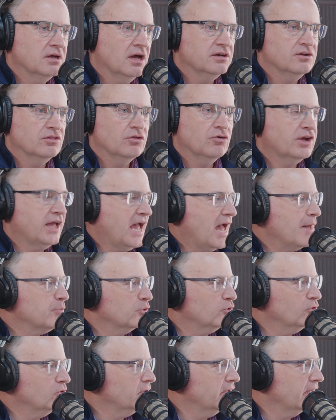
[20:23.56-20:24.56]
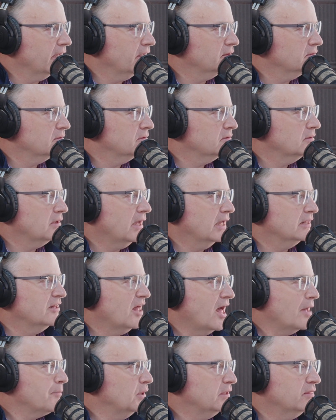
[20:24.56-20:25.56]
their capital and
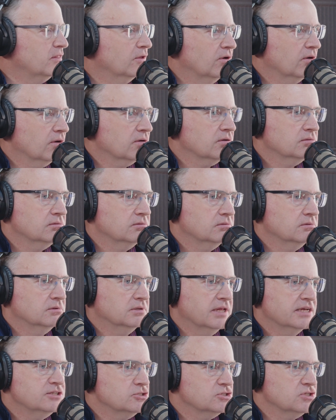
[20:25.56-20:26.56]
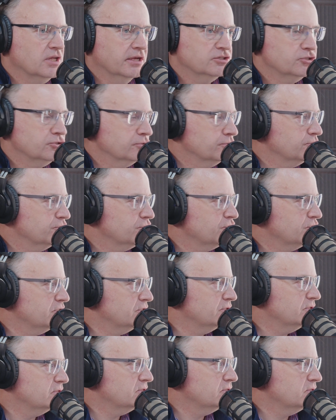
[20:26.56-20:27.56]
lobbied their legislatures
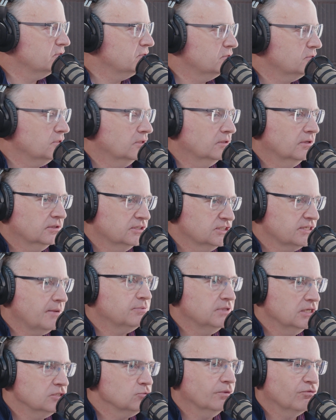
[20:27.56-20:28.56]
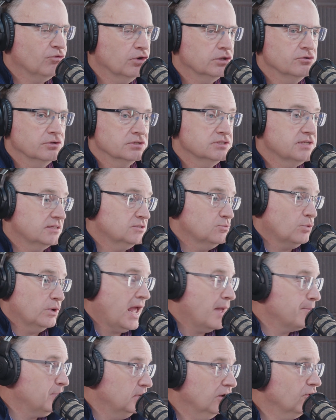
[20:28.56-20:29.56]
to accept these refrigerants. That's what
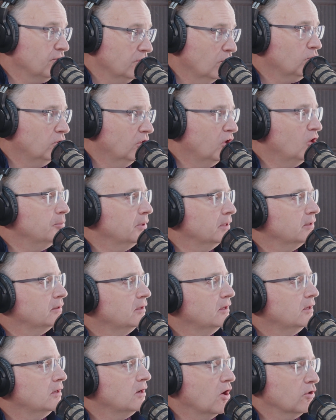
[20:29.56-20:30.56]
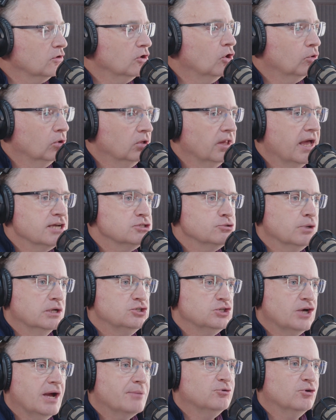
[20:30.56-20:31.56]
happened here in Oklahoma. Our local ASHRAE
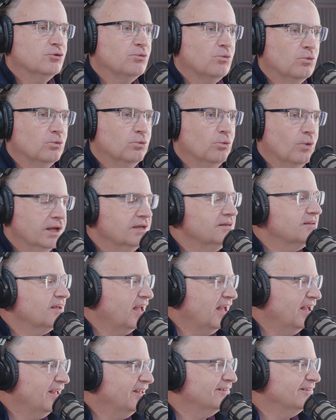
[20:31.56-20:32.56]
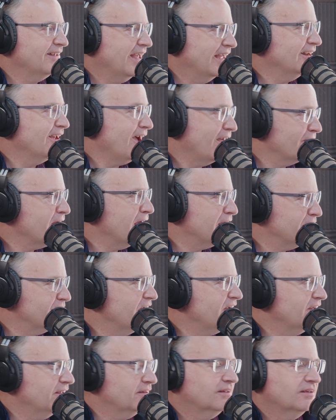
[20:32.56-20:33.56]
chapter went and got that
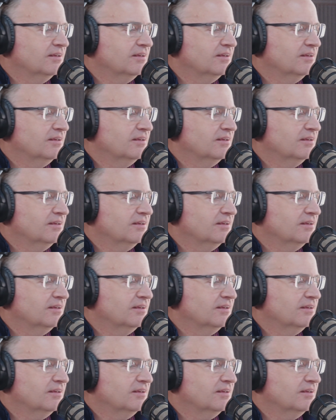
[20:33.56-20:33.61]
done.